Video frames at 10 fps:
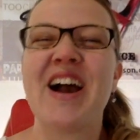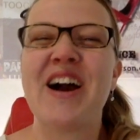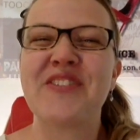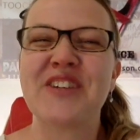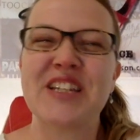I
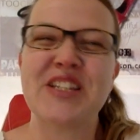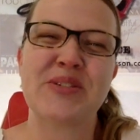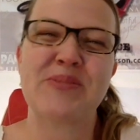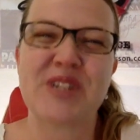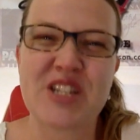really do
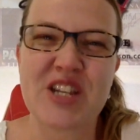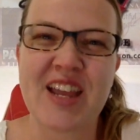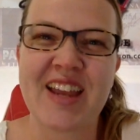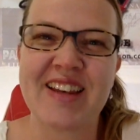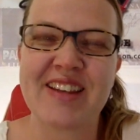
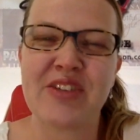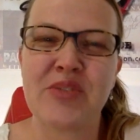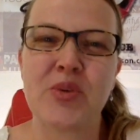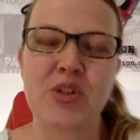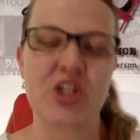appreciate
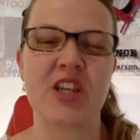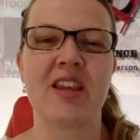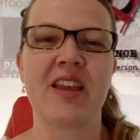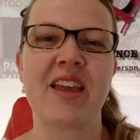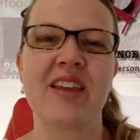you
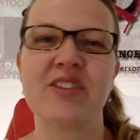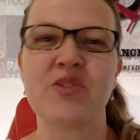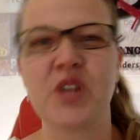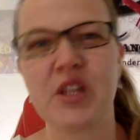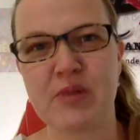watching and
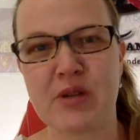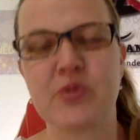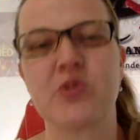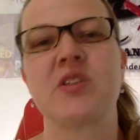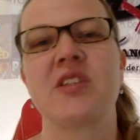reading my
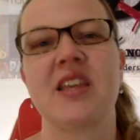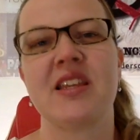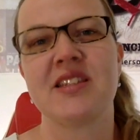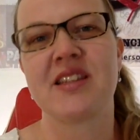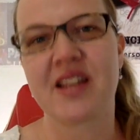books,
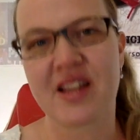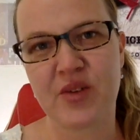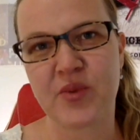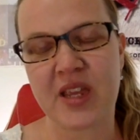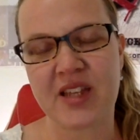and I
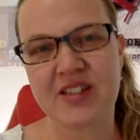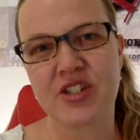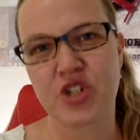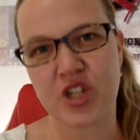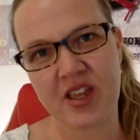can't wait
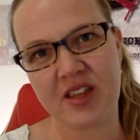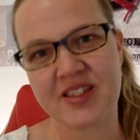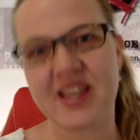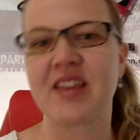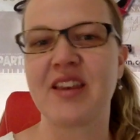to share
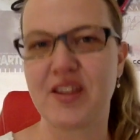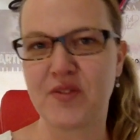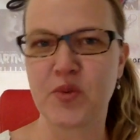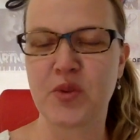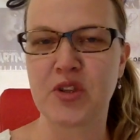Zach and
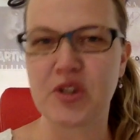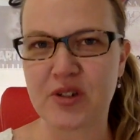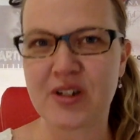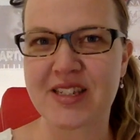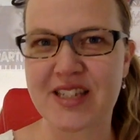Evie with you.
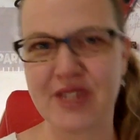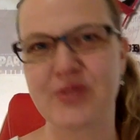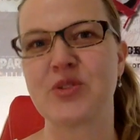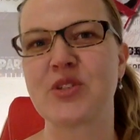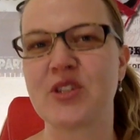I'll see you
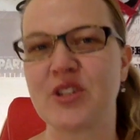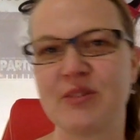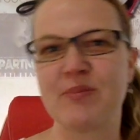all soon.